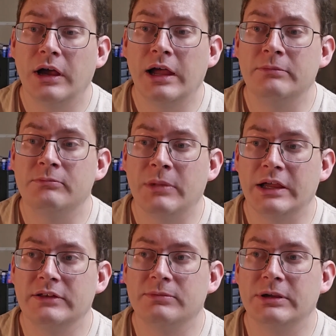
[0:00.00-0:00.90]
I
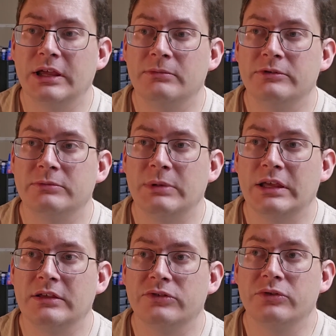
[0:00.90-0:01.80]
might be able to
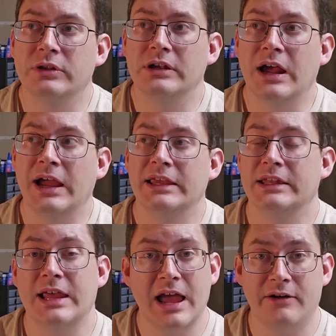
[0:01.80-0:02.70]
make it so that I
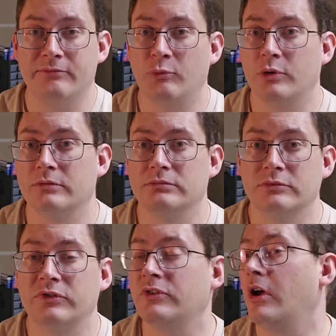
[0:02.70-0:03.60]
can have more
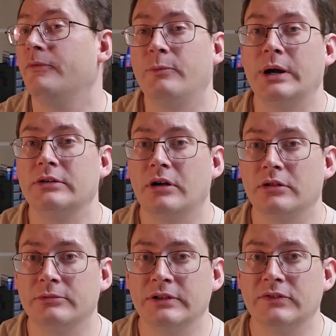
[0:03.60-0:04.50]
software
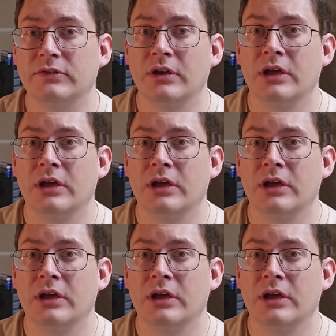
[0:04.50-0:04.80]
tolerance